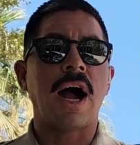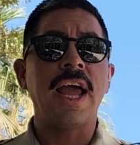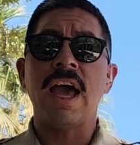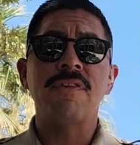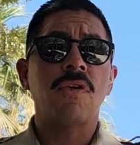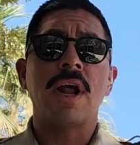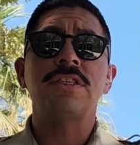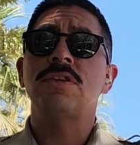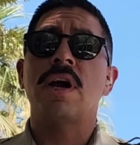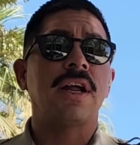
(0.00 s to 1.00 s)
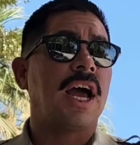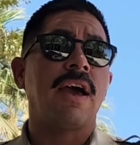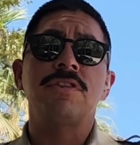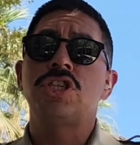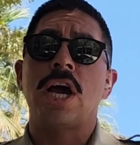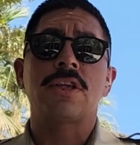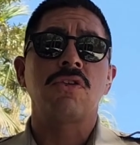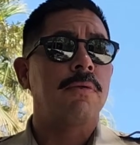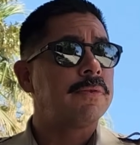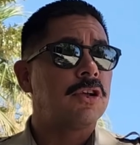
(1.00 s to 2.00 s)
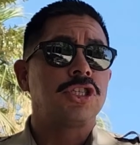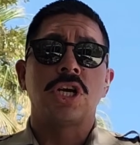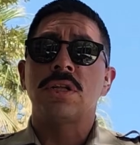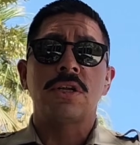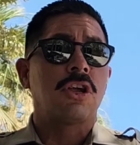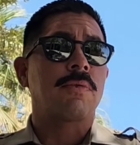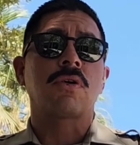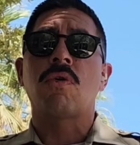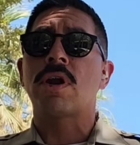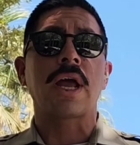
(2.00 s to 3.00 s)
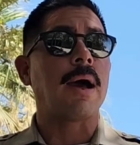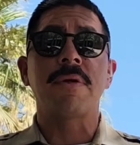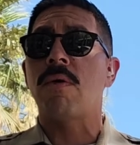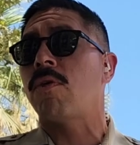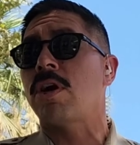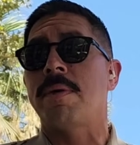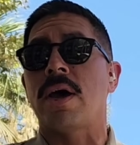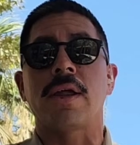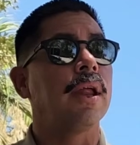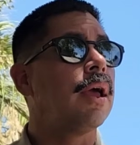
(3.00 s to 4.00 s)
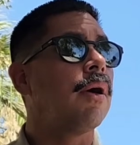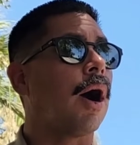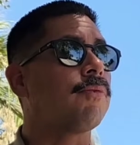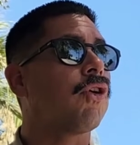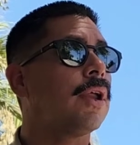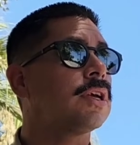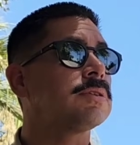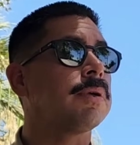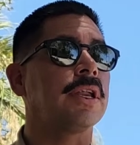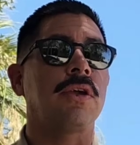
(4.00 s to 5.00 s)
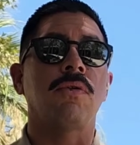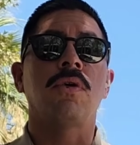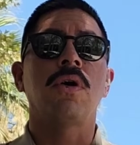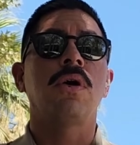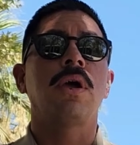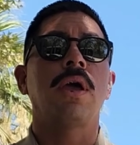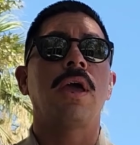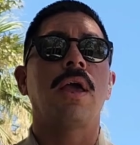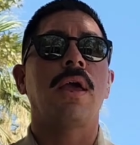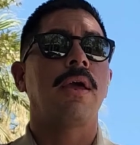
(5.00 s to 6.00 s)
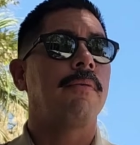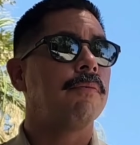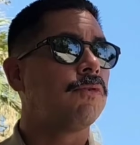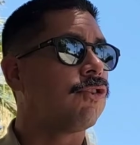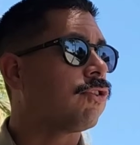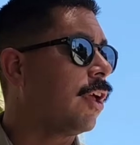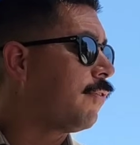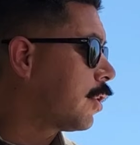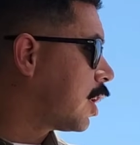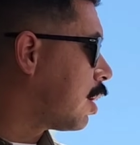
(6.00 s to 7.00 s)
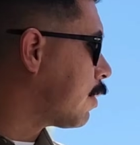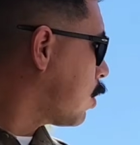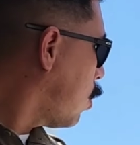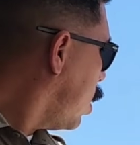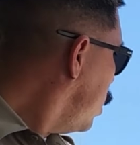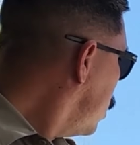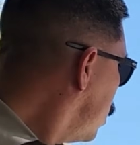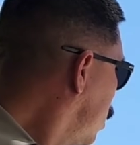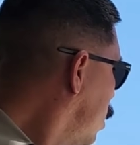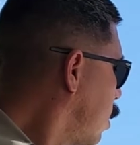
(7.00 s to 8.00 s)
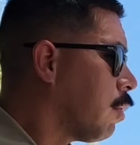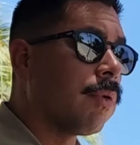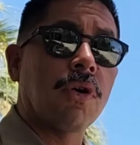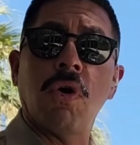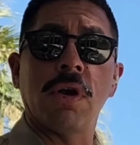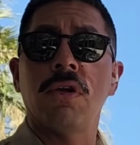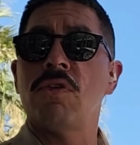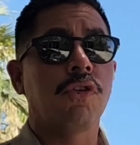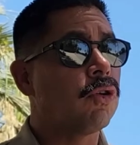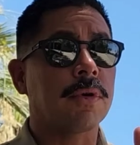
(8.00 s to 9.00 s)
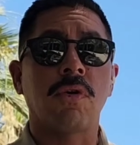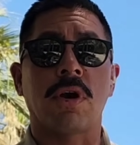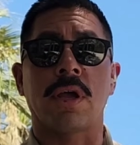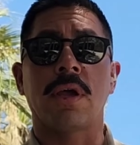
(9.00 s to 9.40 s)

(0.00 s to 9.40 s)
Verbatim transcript: I you haven't guys' job. I, I haven't jacked you up. You're you chilling. Know. You're recording. I'm not worried about it. I'm trying to explain to you. Just if you're gonna record, record. Do your recording.